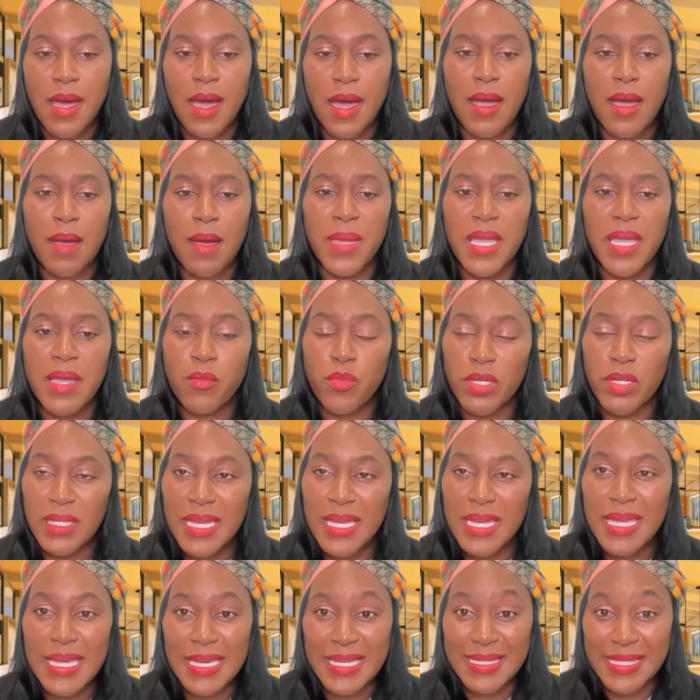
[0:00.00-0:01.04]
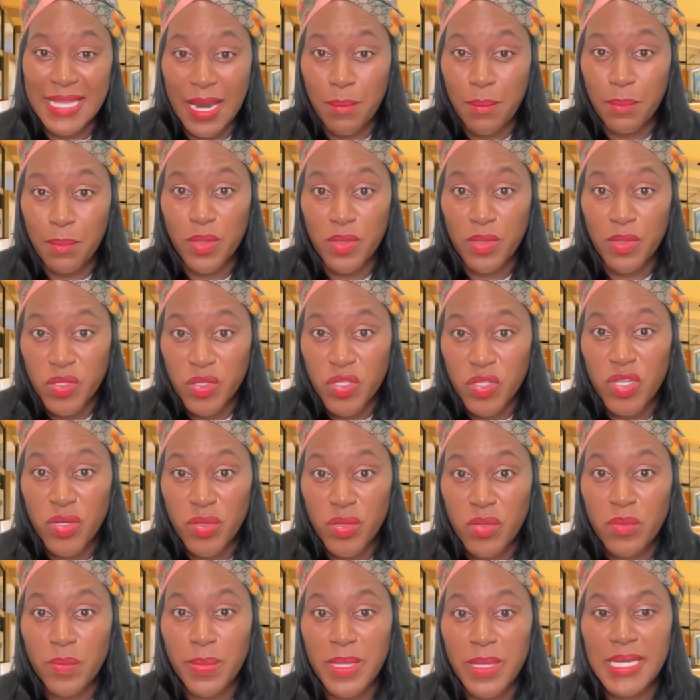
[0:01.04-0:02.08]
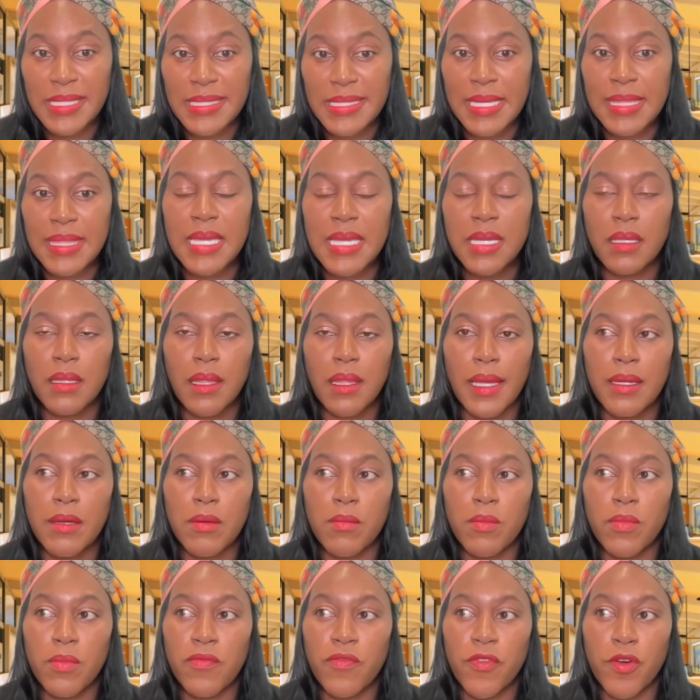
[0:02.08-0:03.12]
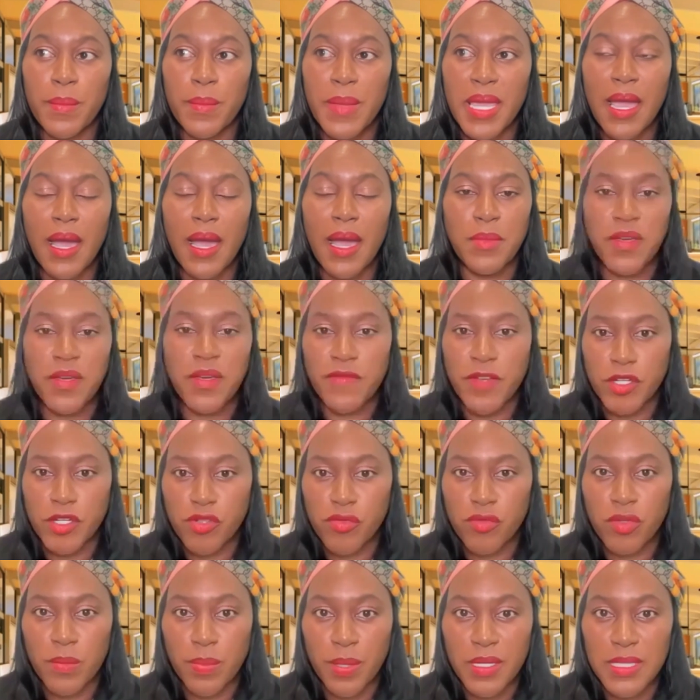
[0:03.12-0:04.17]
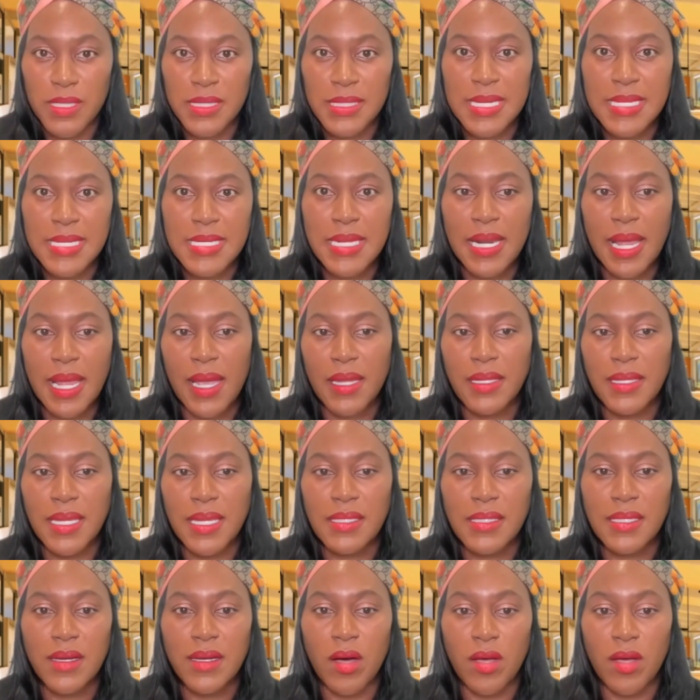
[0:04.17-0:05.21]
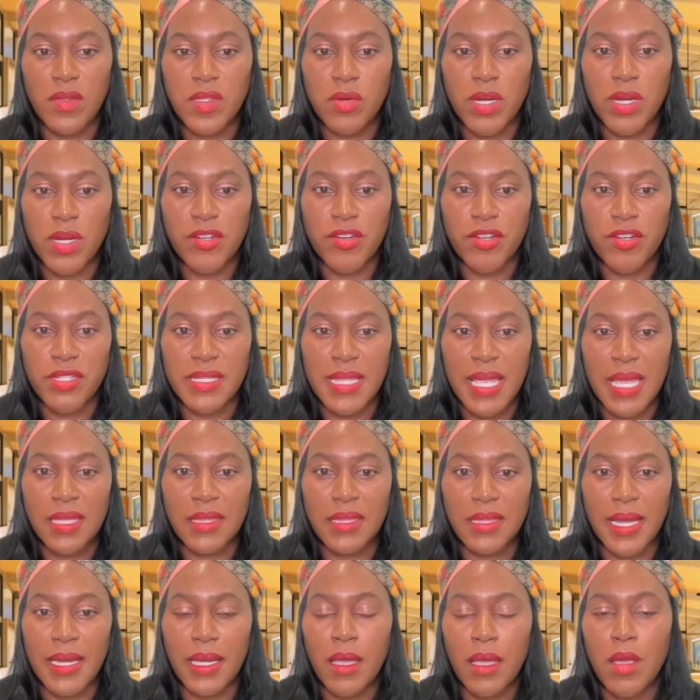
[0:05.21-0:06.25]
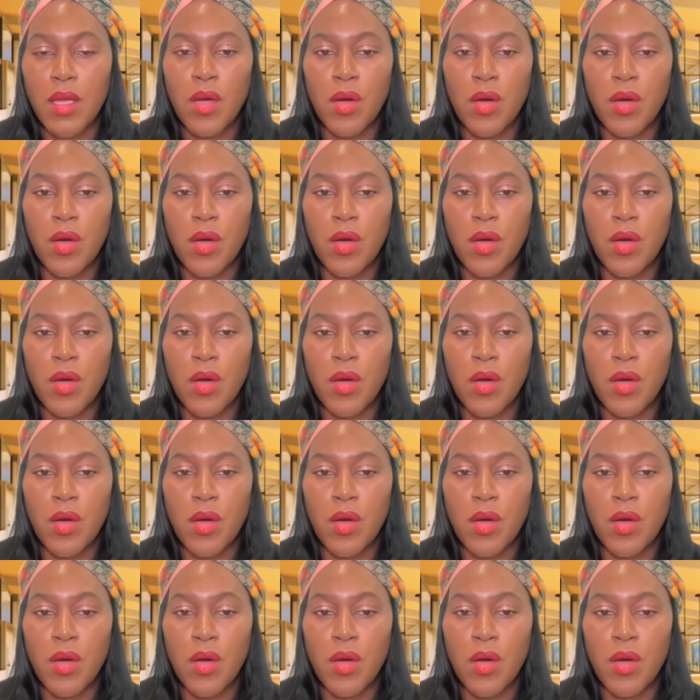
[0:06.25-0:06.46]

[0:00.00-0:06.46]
and really examples too, because I think like for me, I'm a visual person and I need to also understand like